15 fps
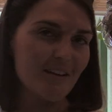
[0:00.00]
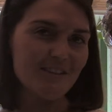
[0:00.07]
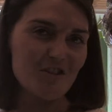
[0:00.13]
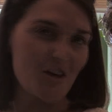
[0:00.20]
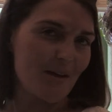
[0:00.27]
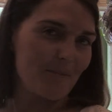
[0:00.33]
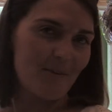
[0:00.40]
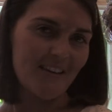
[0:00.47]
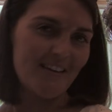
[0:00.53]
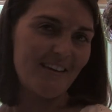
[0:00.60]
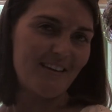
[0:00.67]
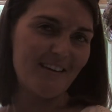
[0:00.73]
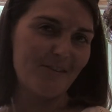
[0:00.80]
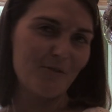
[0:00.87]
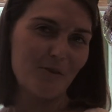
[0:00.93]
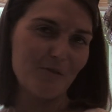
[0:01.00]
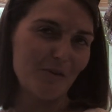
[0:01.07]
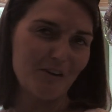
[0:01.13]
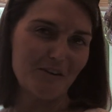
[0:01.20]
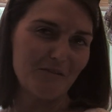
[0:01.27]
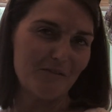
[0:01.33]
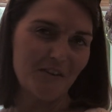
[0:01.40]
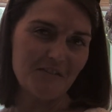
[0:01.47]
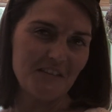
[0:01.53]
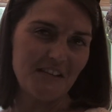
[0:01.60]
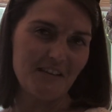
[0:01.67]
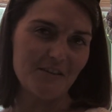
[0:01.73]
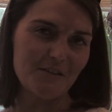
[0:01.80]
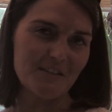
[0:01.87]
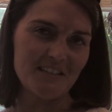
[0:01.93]
Check back in when we're on
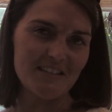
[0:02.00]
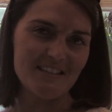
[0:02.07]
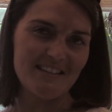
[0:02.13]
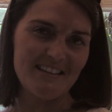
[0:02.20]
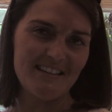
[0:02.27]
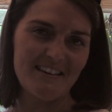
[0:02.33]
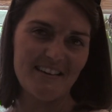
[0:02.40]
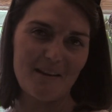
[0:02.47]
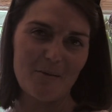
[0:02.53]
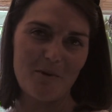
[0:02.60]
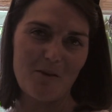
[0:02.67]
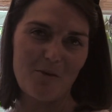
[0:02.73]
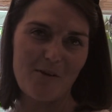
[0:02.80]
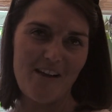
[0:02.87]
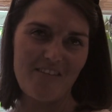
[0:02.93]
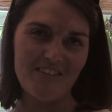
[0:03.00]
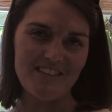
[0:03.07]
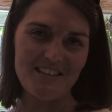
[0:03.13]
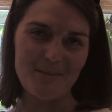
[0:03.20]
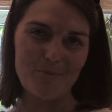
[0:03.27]
15 or 16 and I bet we'll have it down